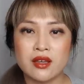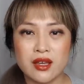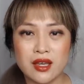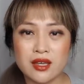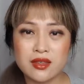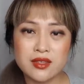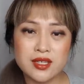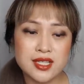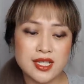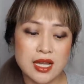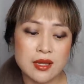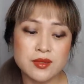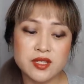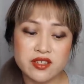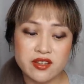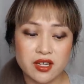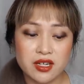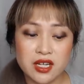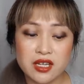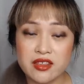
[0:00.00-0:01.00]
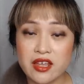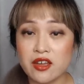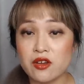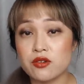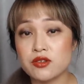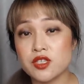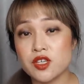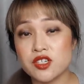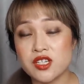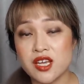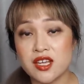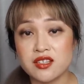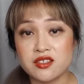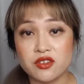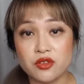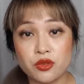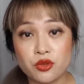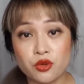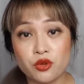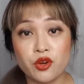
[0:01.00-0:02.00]
In the same study, they also
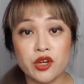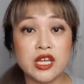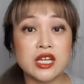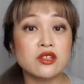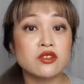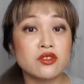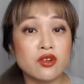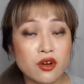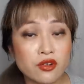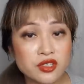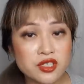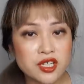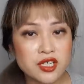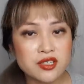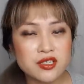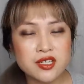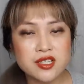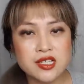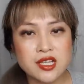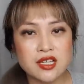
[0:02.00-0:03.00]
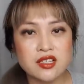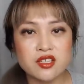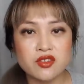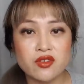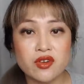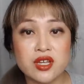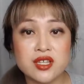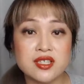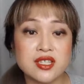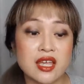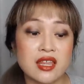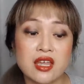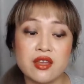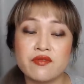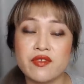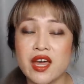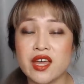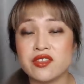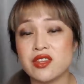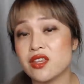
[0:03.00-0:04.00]
tested 3 non-tinted sunscreens, and they
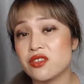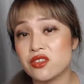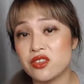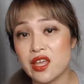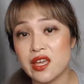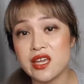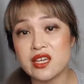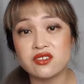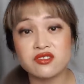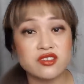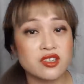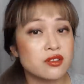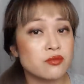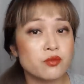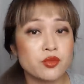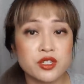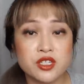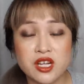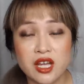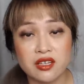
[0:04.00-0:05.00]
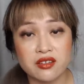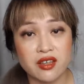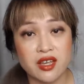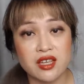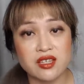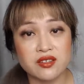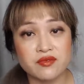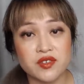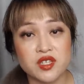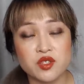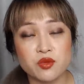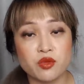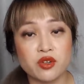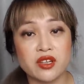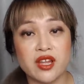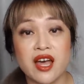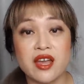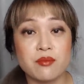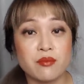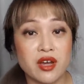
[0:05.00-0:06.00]
found that they didn't protect against visible
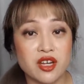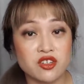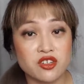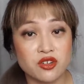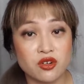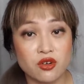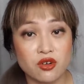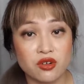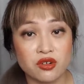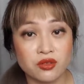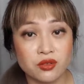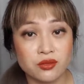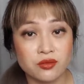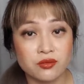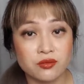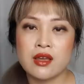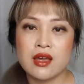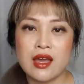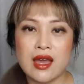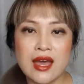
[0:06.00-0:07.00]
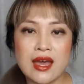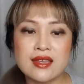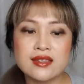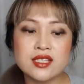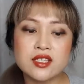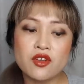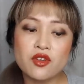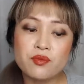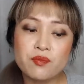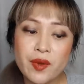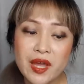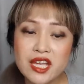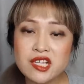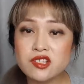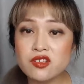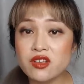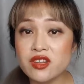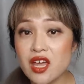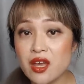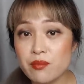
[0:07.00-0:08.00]
light much at all. And so
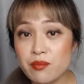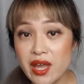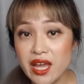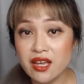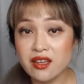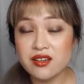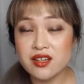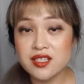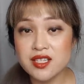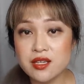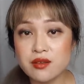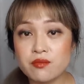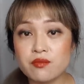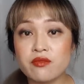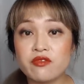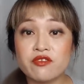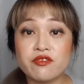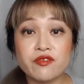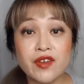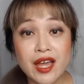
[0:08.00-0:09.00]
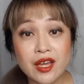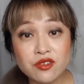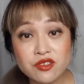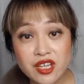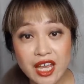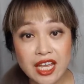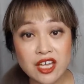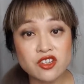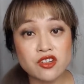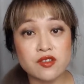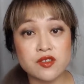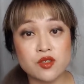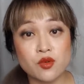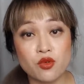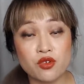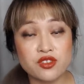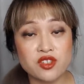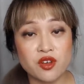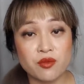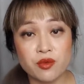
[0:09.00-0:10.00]
based on that mechanism, foundations
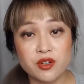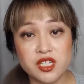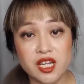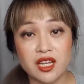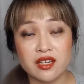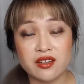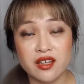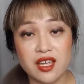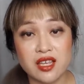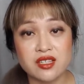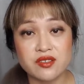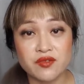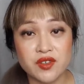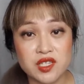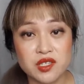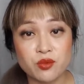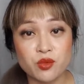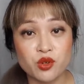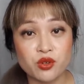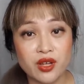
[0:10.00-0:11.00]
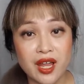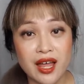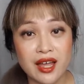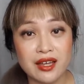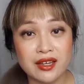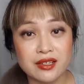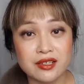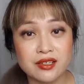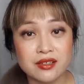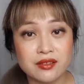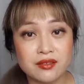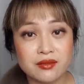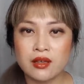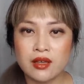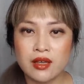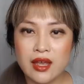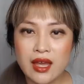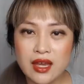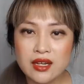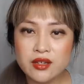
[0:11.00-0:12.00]
also protect against visible light.
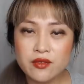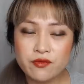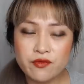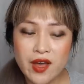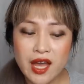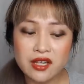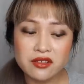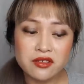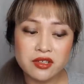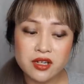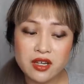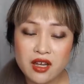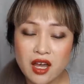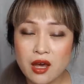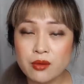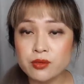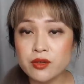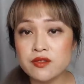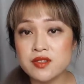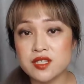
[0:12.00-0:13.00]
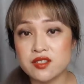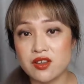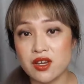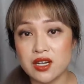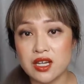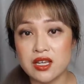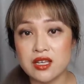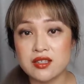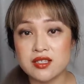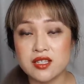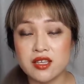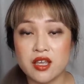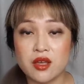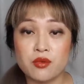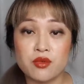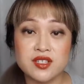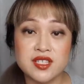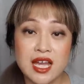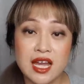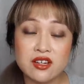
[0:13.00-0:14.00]
And in fact, in a couple of studies, it
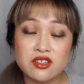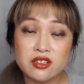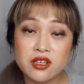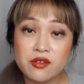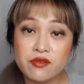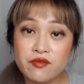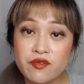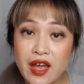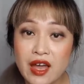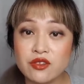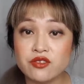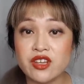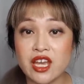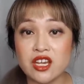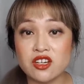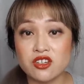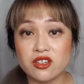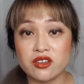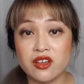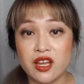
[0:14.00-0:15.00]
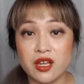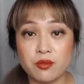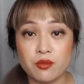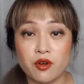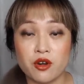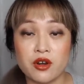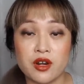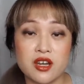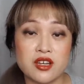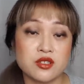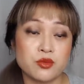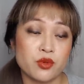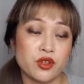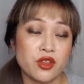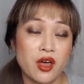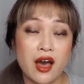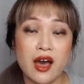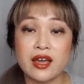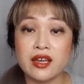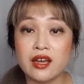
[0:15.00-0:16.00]
was actually foundation-like products with
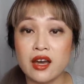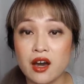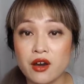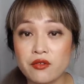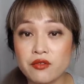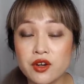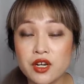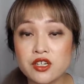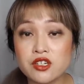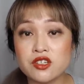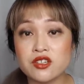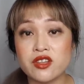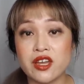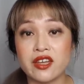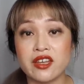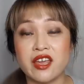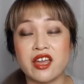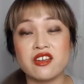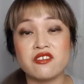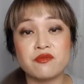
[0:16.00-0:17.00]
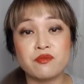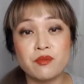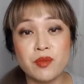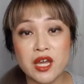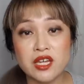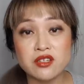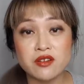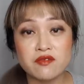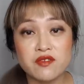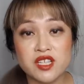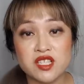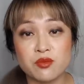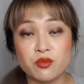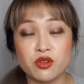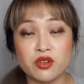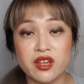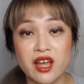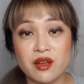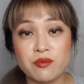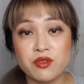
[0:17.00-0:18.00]
high coverage that gave better
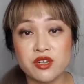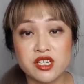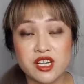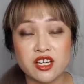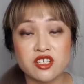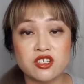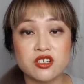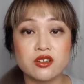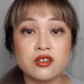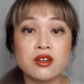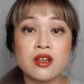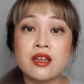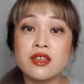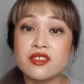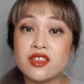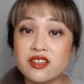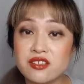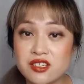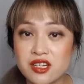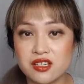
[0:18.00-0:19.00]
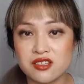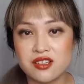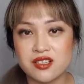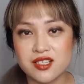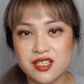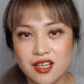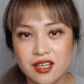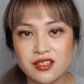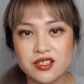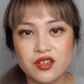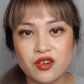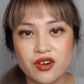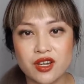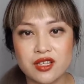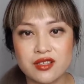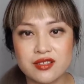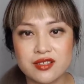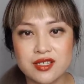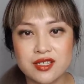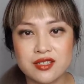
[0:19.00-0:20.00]
visible light protection than tinted
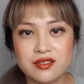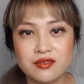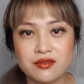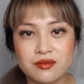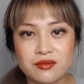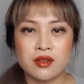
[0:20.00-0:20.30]
sunscreens.